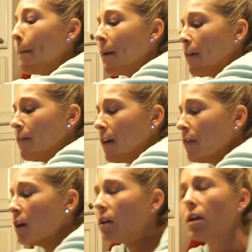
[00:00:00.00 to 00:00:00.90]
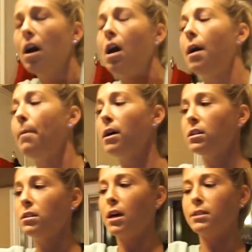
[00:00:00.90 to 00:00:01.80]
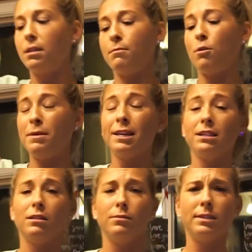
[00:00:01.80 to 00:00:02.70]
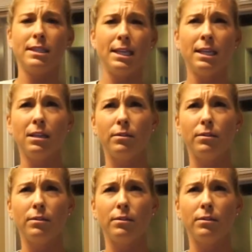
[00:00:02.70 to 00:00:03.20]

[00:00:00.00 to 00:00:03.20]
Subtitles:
my favorite pasta sauce at the moment is Lucini.